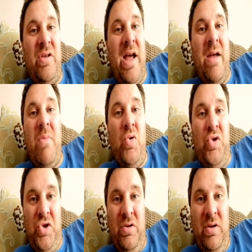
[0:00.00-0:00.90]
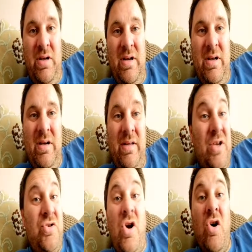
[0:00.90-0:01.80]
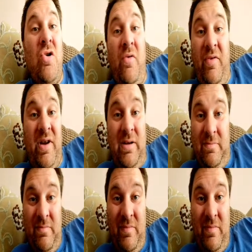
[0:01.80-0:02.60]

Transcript: that emotion, that's not a good thing.